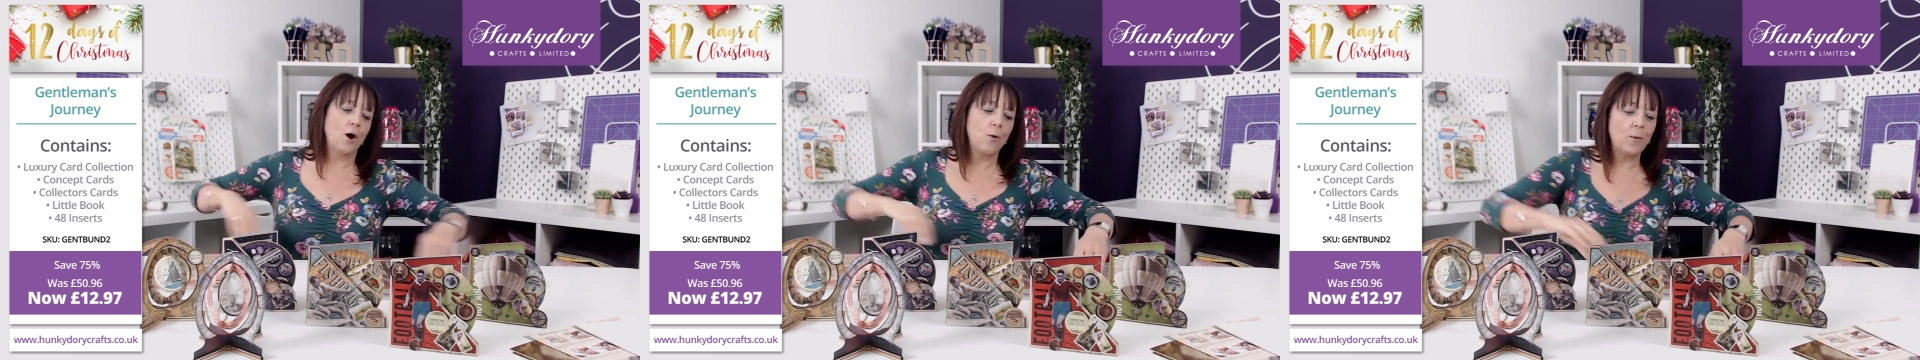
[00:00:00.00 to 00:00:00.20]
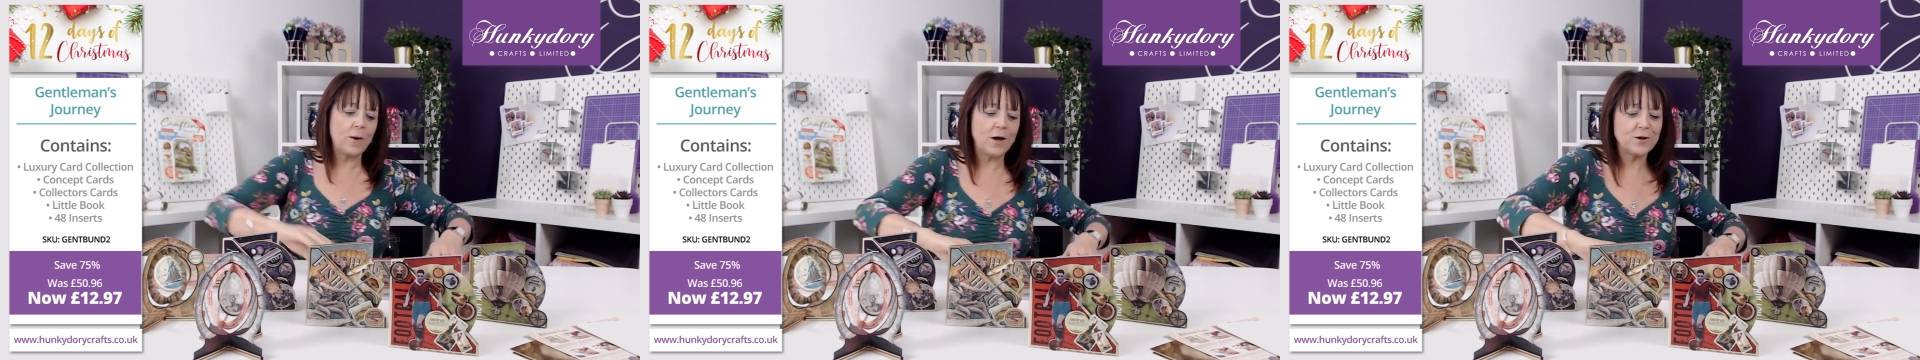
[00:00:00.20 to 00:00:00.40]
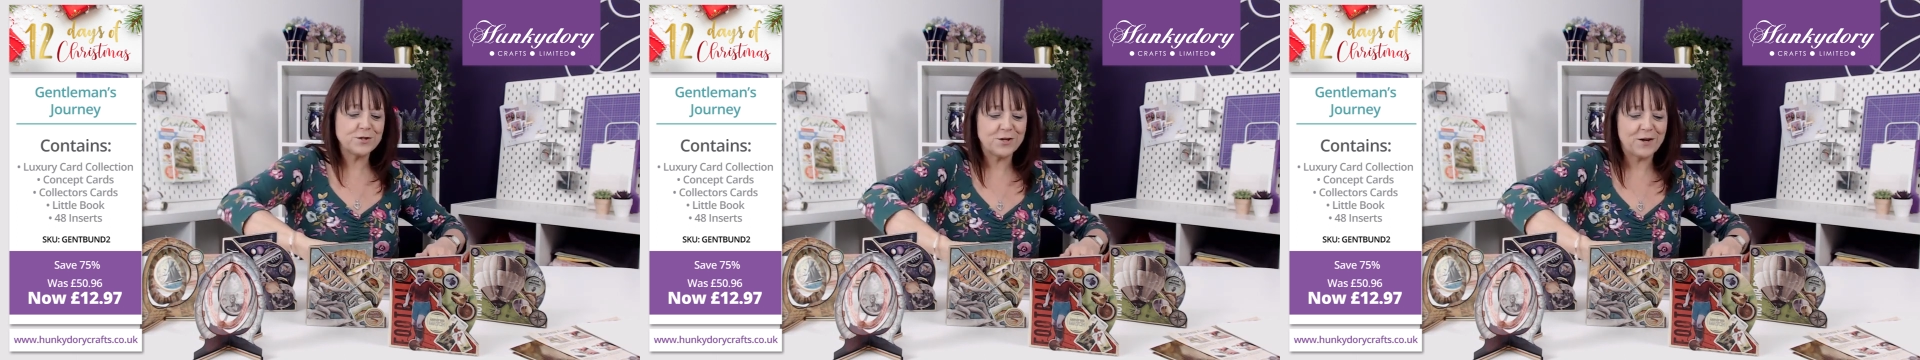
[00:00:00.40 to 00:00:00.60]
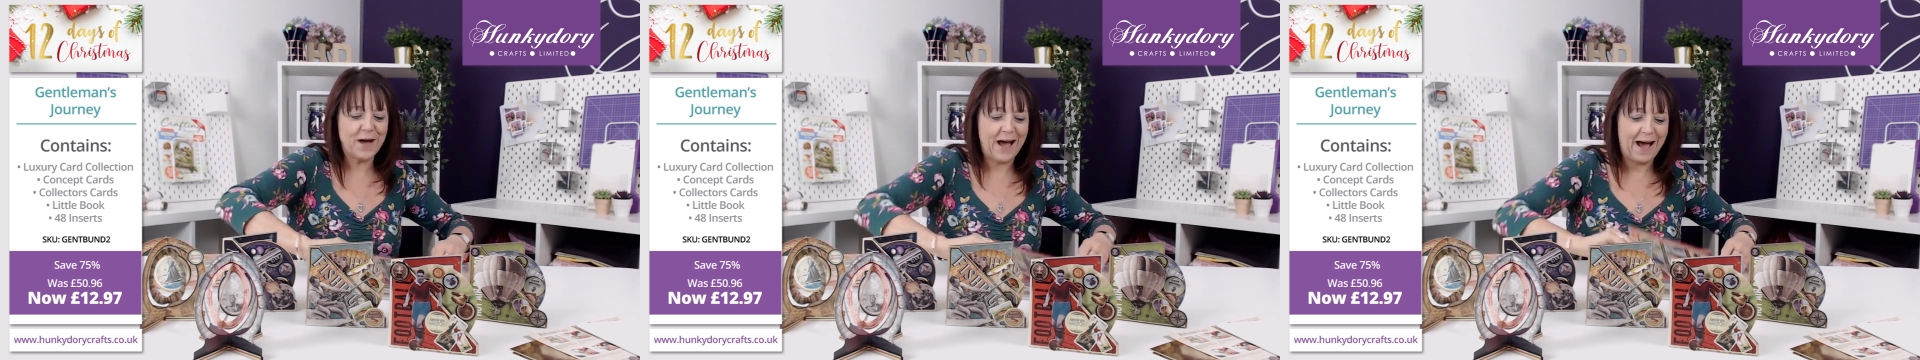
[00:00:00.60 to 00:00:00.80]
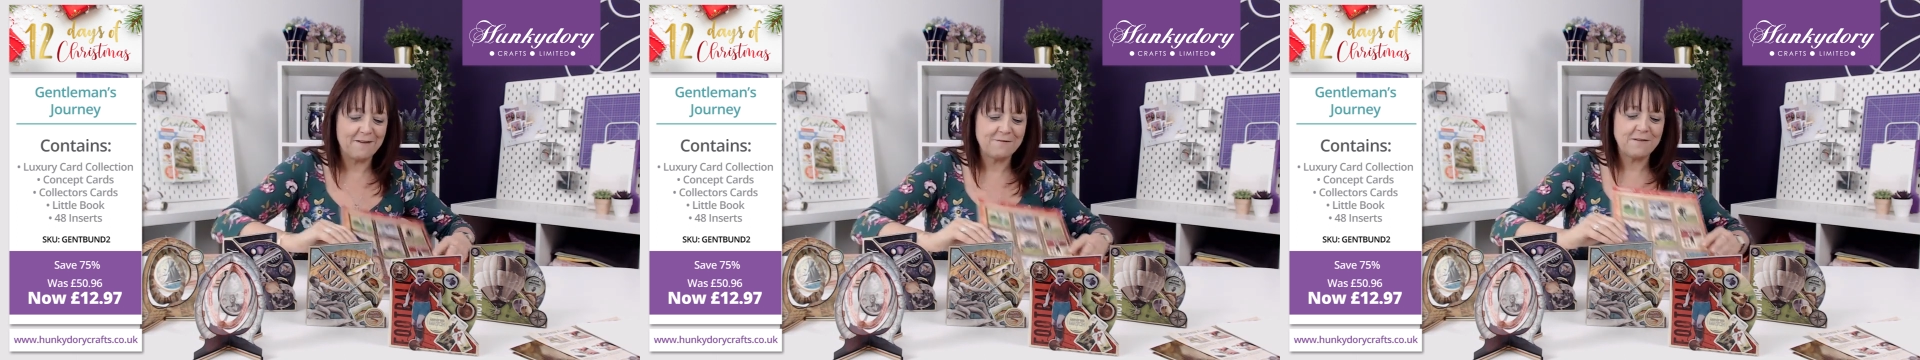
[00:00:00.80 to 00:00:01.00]
We also
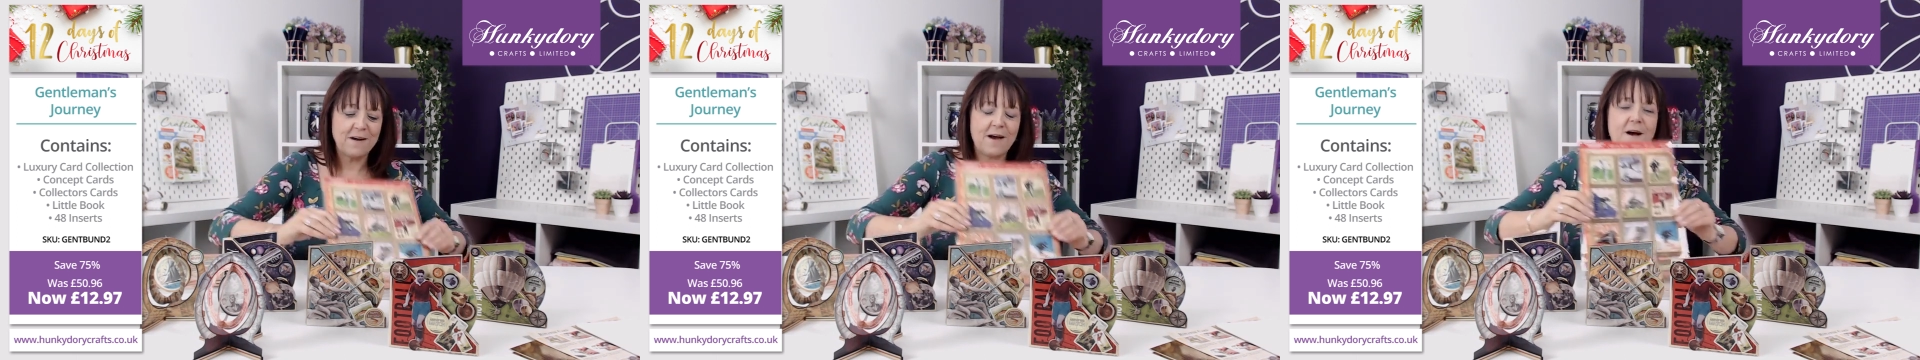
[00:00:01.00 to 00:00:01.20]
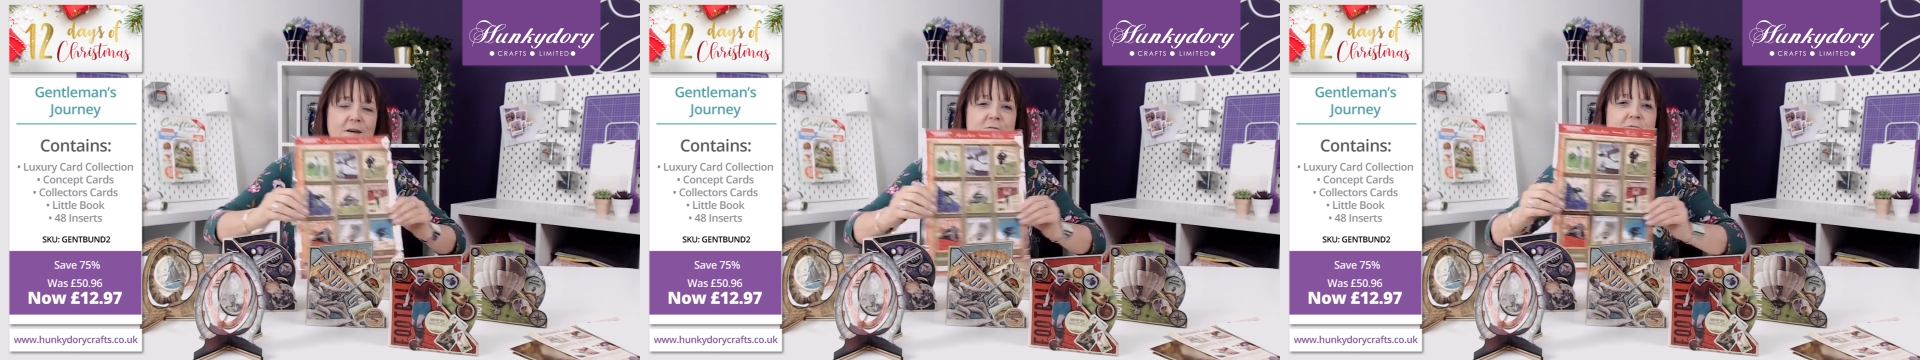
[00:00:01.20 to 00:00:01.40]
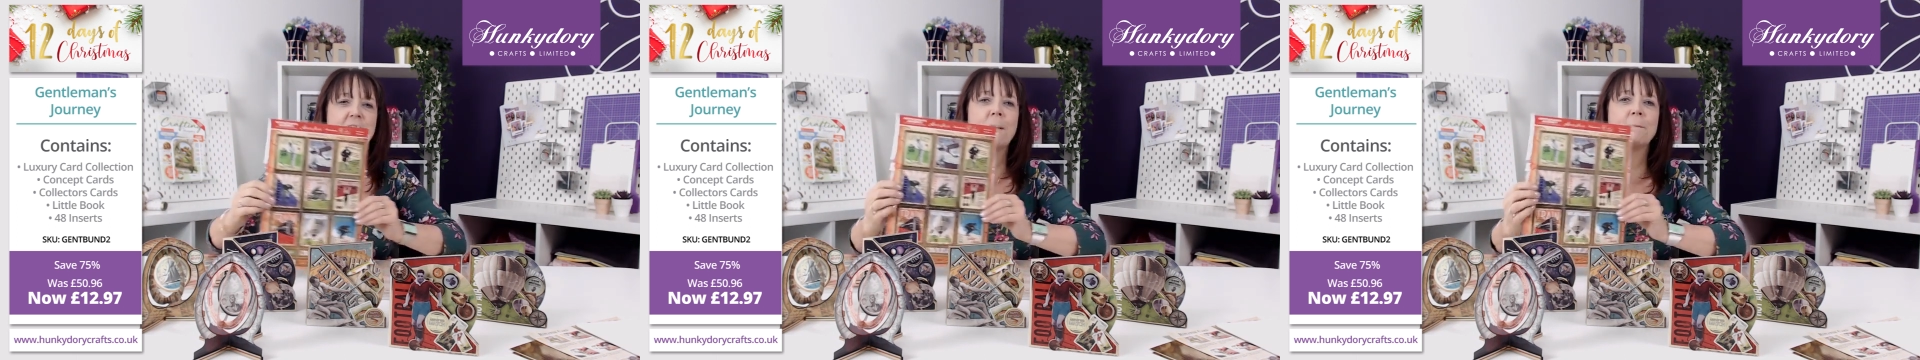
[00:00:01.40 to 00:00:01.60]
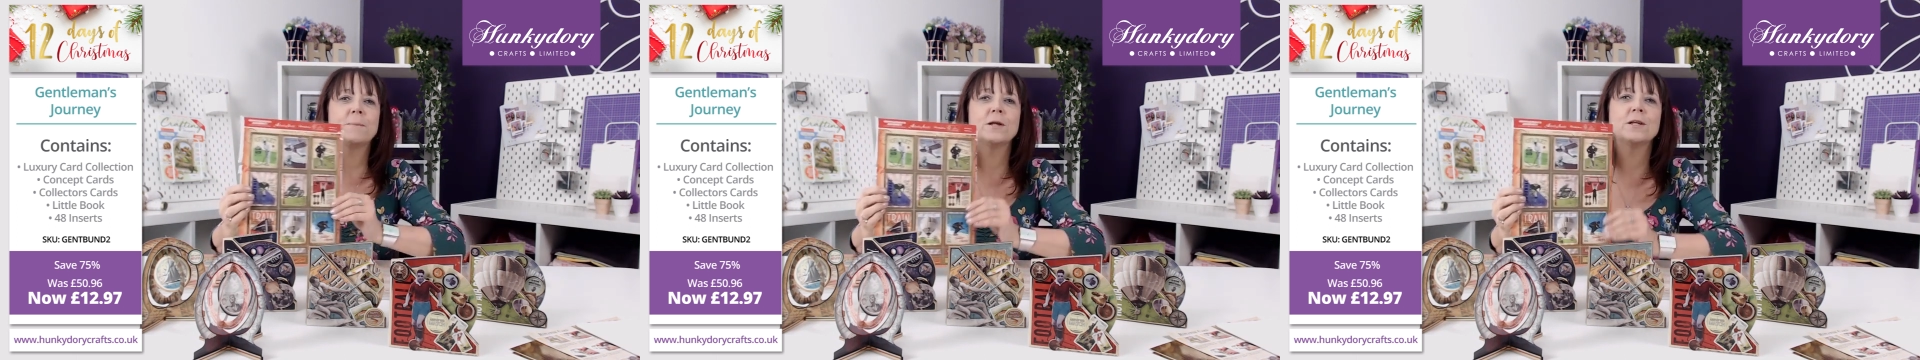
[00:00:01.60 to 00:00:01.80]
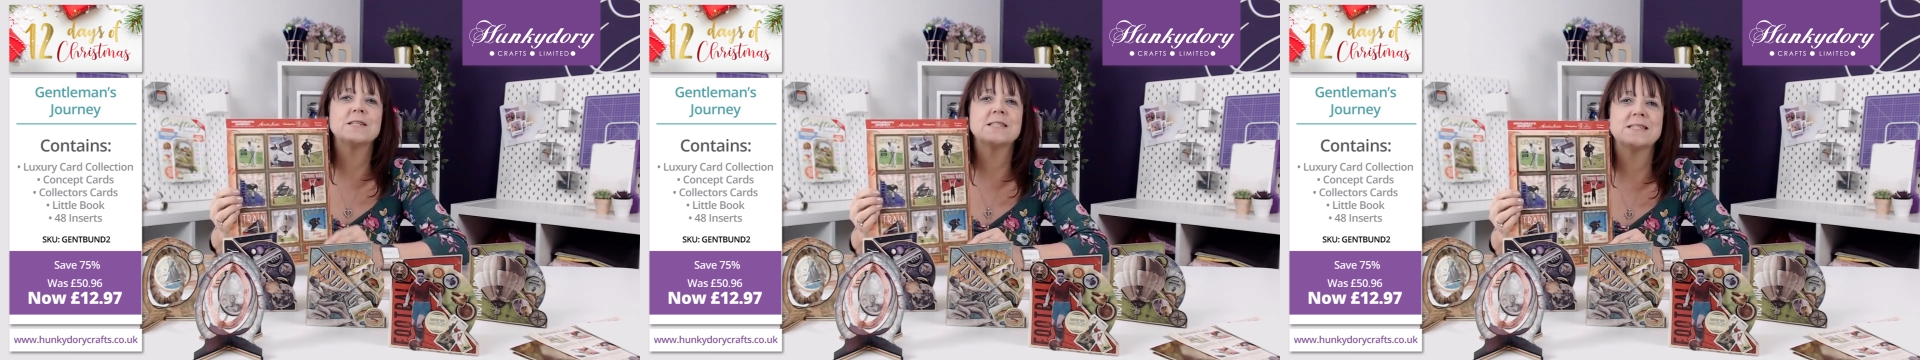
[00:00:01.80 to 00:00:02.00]
have a
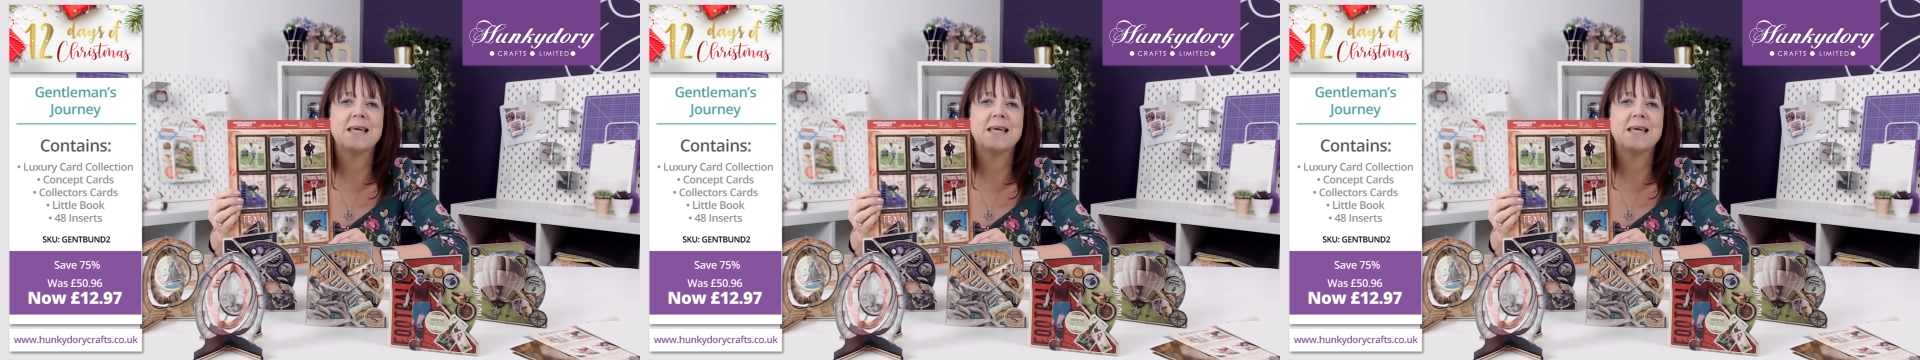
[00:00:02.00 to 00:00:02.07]
fabulous